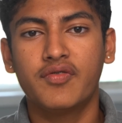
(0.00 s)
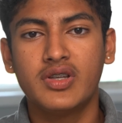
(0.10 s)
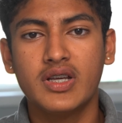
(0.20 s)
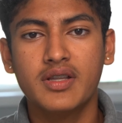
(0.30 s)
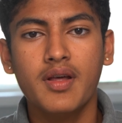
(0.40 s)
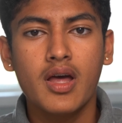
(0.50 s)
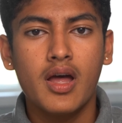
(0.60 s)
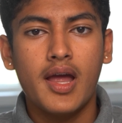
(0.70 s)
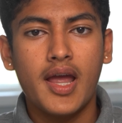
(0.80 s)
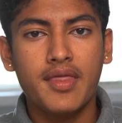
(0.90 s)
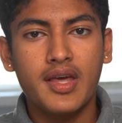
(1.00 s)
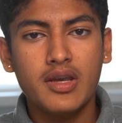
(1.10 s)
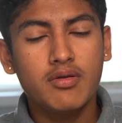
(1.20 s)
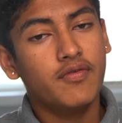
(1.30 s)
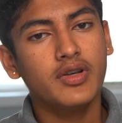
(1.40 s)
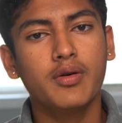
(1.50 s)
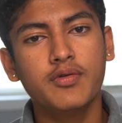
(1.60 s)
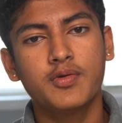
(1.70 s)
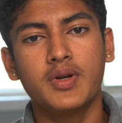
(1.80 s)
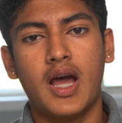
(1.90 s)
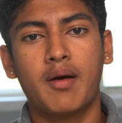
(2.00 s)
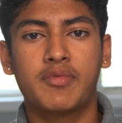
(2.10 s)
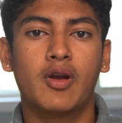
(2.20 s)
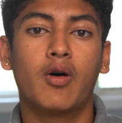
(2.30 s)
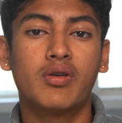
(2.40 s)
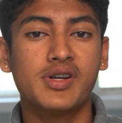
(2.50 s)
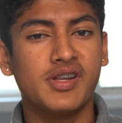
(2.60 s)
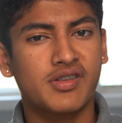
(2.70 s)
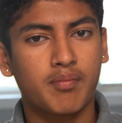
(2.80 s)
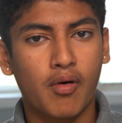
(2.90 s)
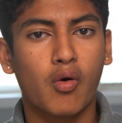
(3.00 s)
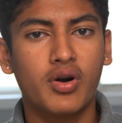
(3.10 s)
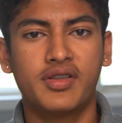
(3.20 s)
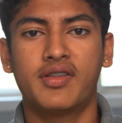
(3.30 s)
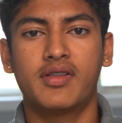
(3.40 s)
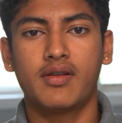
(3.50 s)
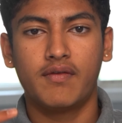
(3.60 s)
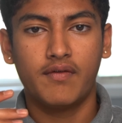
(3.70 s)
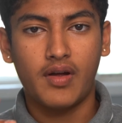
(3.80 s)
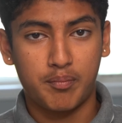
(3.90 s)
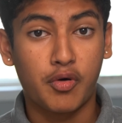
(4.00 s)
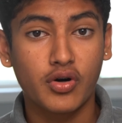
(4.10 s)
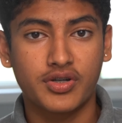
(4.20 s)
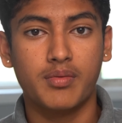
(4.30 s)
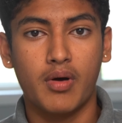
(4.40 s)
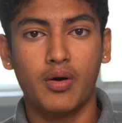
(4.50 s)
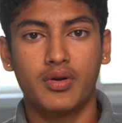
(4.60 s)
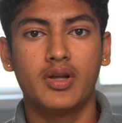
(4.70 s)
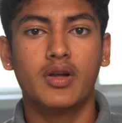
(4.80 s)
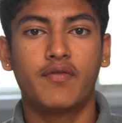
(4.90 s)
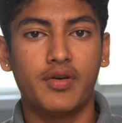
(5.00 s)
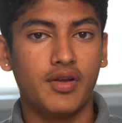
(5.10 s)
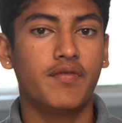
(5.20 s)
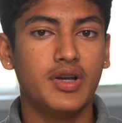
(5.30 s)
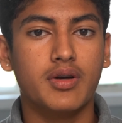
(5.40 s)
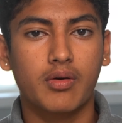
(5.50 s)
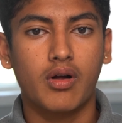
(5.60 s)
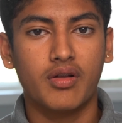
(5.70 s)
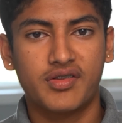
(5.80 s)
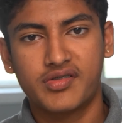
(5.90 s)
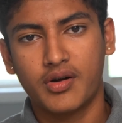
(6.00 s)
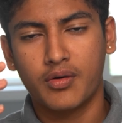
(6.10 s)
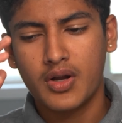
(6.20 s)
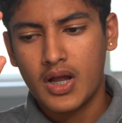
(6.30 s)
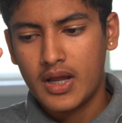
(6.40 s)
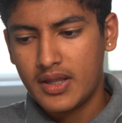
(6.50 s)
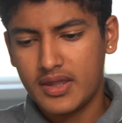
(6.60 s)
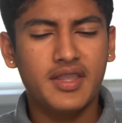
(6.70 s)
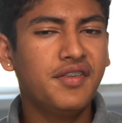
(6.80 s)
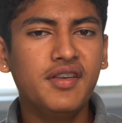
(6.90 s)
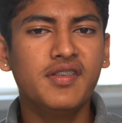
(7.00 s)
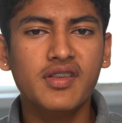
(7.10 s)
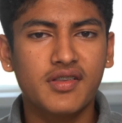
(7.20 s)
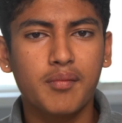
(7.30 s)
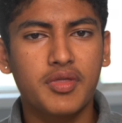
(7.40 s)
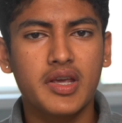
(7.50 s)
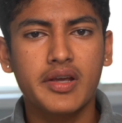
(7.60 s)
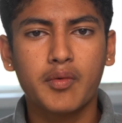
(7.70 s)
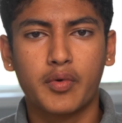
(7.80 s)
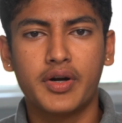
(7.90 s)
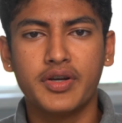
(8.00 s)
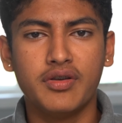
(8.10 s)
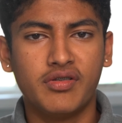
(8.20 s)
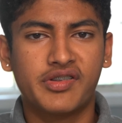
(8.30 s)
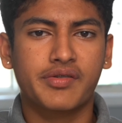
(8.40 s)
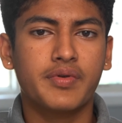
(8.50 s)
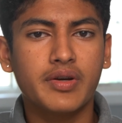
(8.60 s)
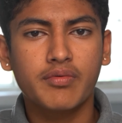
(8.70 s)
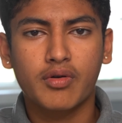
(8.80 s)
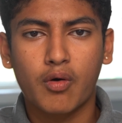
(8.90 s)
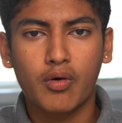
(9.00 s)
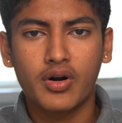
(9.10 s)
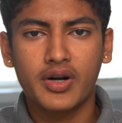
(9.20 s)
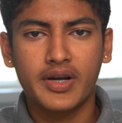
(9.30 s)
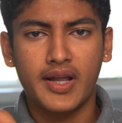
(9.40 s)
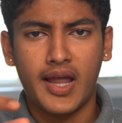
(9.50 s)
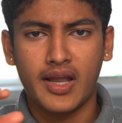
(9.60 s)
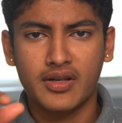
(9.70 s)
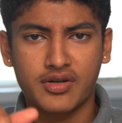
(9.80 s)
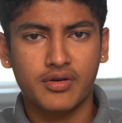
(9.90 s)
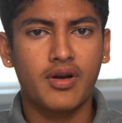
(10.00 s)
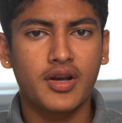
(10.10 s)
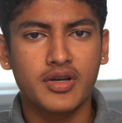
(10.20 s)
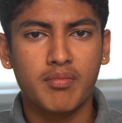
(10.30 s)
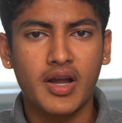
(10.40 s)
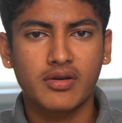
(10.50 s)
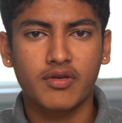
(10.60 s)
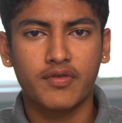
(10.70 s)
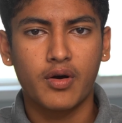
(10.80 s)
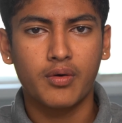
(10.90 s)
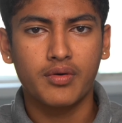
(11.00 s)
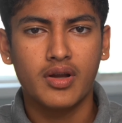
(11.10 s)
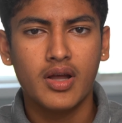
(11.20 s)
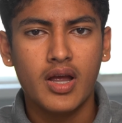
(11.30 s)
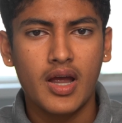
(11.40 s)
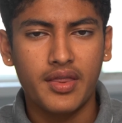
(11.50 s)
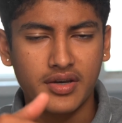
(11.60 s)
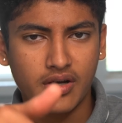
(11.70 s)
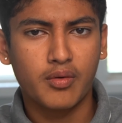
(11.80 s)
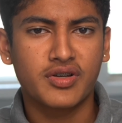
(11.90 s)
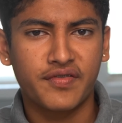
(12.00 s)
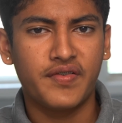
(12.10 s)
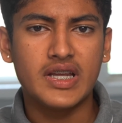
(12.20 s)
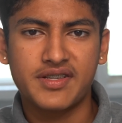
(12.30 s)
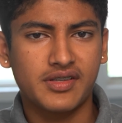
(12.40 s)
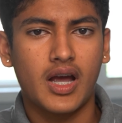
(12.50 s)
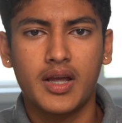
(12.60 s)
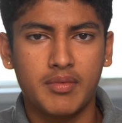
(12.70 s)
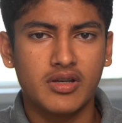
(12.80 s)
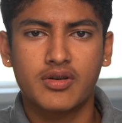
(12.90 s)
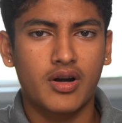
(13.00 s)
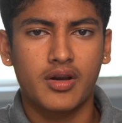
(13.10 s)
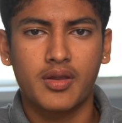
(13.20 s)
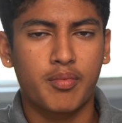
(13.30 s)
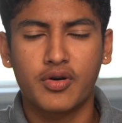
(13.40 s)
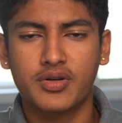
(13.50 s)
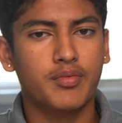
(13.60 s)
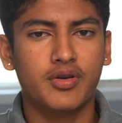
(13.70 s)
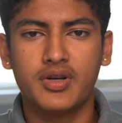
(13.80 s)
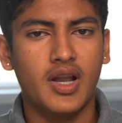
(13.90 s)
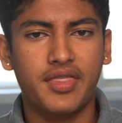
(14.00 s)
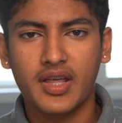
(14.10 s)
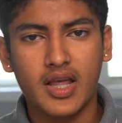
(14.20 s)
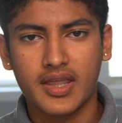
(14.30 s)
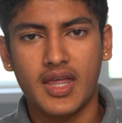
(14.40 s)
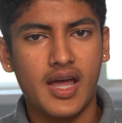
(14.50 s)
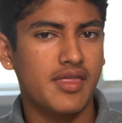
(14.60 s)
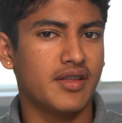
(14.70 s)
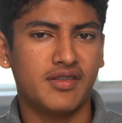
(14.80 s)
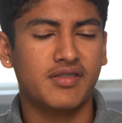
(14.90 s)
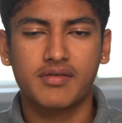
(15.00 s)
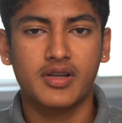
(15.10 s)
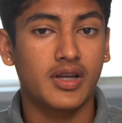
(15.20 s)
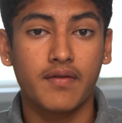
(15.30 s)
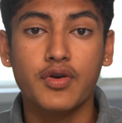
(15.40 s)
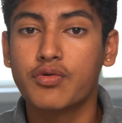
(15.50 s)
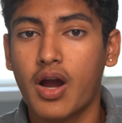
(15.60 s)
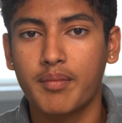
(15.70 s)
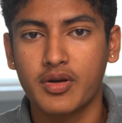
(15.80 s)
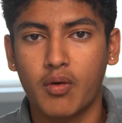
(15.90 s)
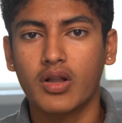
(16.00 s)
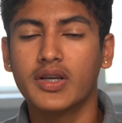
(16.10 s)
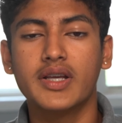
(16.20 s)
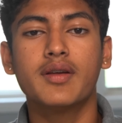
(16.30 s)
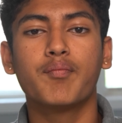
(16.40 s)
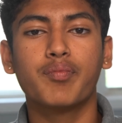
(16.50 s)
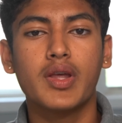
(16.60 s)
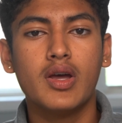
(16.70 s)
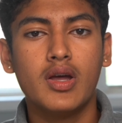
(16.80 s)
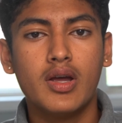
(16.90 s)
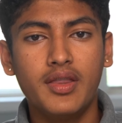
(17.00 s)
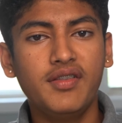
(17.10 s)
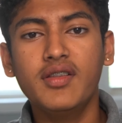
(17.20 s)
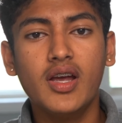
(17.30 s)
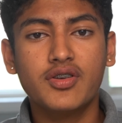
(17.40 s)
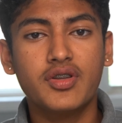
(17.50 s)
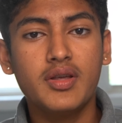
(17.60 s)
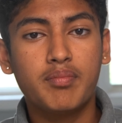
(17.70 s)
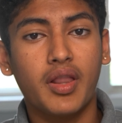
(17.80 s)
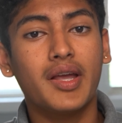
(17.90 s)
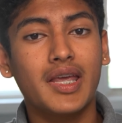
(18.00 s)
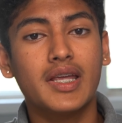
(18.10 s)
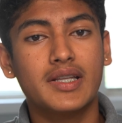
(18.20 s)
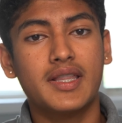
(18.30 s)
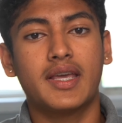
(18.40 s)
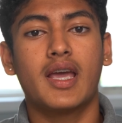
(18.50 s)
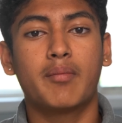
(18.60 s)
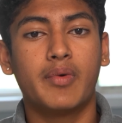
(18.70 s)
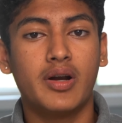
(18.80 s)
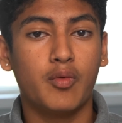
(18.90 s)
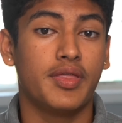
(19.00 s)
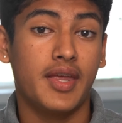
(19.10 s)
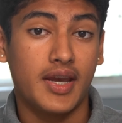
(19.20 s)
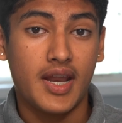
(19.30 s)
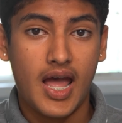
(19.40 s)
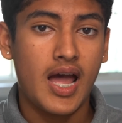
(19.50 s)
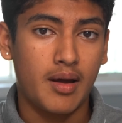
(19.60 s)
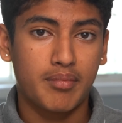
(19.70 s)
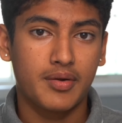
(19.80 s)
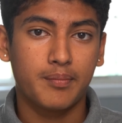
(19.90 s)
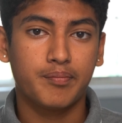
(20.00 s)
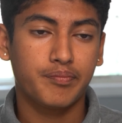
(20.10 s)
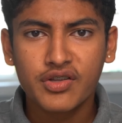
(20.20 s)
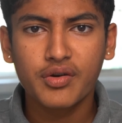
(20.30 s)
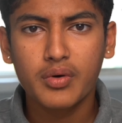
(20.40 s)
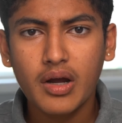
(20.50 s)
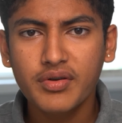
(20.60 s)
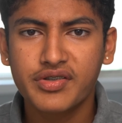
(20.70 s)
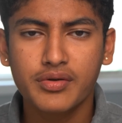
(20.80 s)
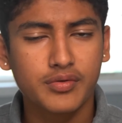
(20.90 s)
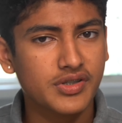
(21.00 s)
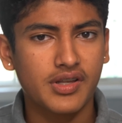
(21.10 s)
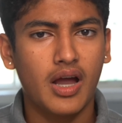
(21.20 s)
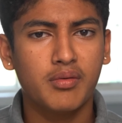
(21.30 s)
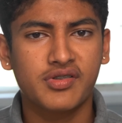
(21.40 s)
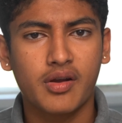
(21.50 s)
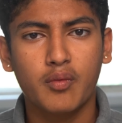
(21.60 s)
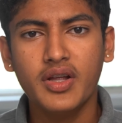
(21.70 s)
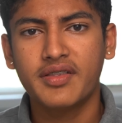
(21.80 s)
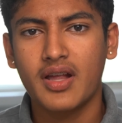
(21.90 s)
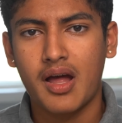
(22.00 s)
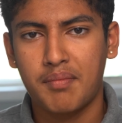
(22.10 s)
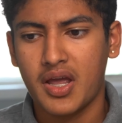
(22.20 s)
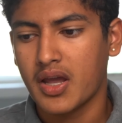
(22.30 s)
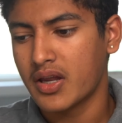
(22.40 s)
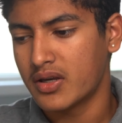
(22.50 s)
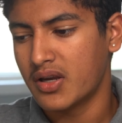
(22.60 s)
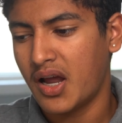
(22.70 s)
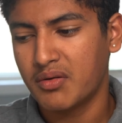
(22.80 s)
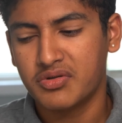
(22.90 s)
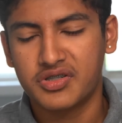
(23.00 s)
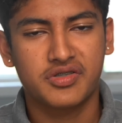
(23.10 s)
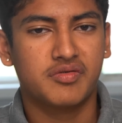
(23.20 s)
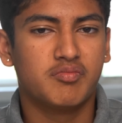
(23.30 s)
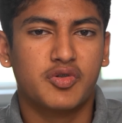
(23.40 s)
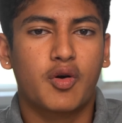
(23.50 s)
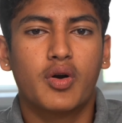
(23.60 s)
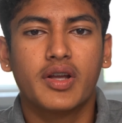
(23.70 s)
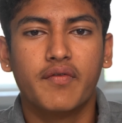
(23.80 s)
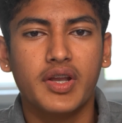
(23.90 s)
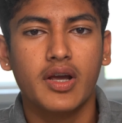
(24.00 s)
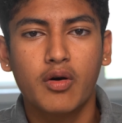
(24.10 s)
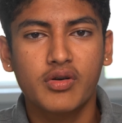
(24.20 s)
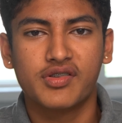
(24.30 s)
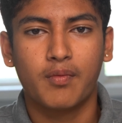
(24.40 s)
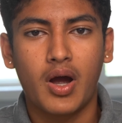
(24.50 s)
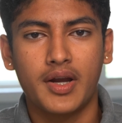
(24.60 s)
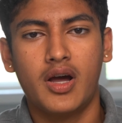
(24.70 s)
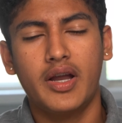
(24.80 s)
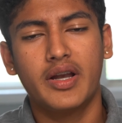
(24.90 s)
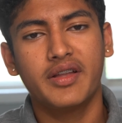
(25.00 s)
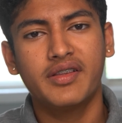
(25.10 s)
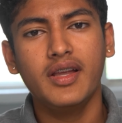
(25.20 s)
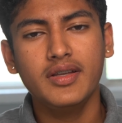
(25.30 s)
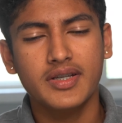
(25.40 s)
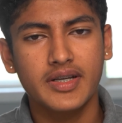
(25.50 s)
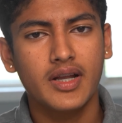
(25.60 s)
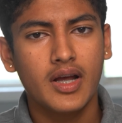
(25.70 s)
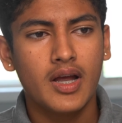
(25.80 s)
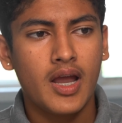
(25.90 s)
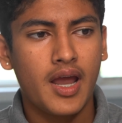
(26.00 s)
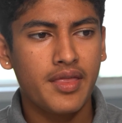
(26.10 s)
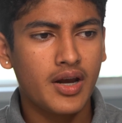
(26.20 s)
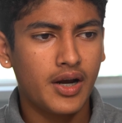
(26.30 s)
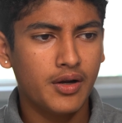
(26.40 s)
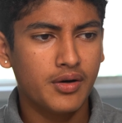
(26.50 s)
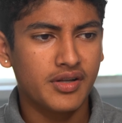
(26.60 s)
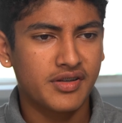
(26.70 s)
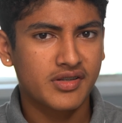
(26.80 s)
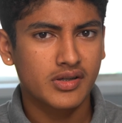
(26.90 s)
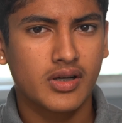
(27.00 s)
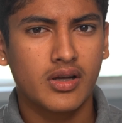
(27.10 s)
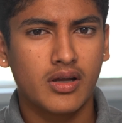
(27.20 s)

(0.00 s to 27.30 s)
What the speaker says: 15, and then you have to go into an app that already supports portrait mode for their video calls. So this isn't something where you screen record and turn on your microphone and then go into FaceTime and turn on portrait mode, nothing like that. That's going to give you crappy quality. This is actually plugging into the camera within an app. So what I was doing was I was on WhatsApp and I was just recording a video because why not, and I sent it, and then I noticed,